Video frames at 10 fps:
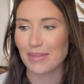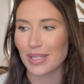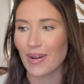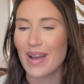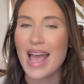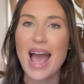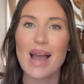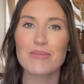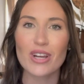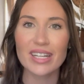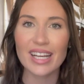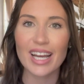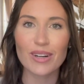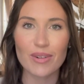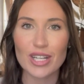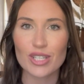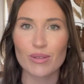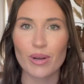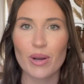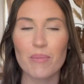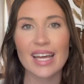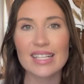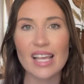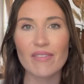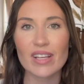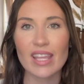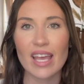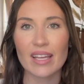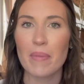So I'm trying to kind of rush through. That is everything.